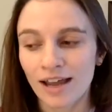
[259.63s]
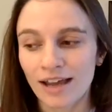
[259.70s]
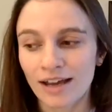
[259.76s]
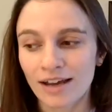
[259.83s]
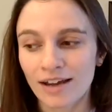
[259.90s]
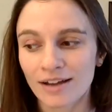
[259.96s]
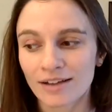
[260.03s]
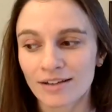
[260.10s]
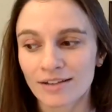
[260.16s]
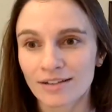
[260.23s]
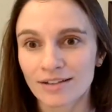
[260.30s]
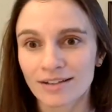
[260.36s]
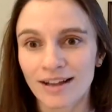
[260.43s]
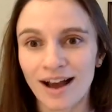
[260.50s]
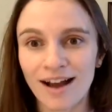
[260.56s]

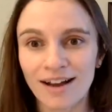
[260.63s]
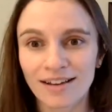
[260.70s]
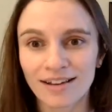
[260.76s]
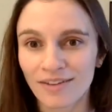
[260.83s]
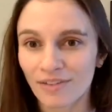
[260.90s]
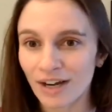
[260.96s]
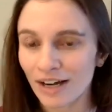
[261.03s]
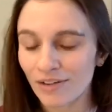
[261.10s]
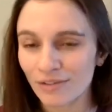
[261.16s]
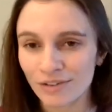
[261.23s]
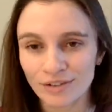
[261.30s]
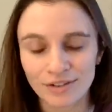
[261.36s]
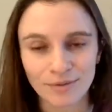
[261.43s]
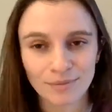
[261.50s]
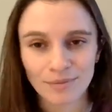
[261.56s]
and yeah, get ready for
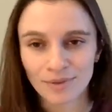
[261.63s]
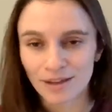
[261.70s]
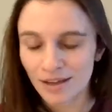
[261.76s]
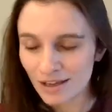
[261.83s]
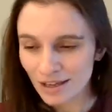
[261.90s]
some